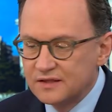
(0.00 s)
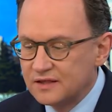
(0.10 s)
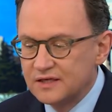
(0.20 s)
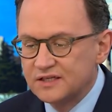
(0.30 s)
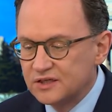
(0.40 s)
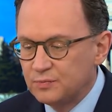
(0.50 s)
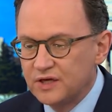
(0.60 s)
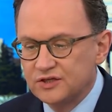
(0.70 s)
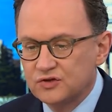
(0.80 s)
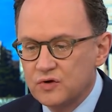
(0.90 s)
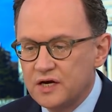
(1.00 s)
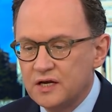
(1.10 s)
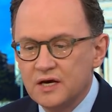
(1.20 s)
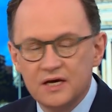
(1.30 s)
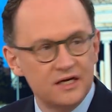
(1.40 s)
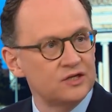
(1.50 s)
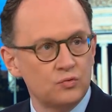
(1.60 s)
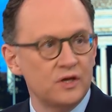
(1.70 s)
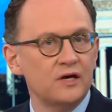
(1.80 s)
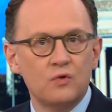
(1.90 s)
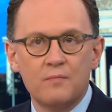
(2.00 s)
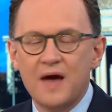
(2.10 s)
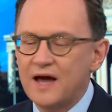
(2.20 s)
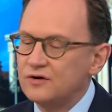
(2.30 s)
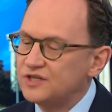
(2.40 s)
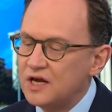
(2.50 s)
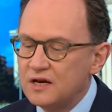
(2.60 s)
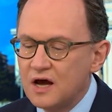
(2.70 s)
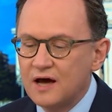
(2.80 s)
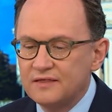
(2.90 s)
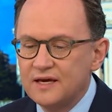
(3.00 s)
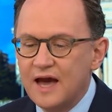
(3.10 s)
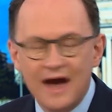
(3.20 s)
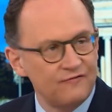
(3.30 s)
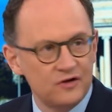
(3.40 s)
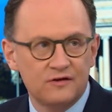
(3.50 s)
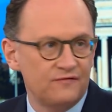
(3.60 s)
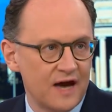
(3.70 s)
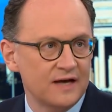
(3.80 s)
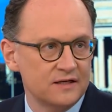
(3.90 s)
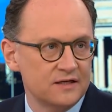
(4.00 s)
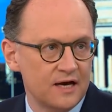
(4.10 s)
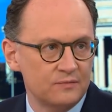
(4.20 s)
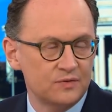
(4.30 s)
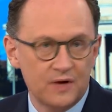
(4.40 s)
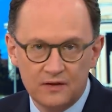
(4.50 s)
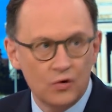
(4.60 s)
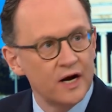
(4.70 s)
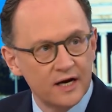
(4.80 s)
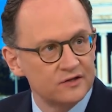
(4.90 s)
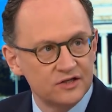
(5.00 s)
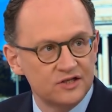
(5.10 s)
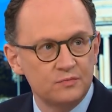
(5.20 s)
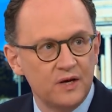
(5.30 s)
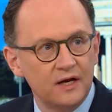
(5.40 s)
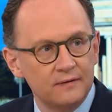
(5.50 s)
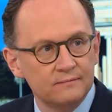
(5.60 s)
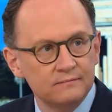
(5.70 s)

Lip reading: that this split screen is really what matters and not the after-the-fact attempts by the White House to spin it.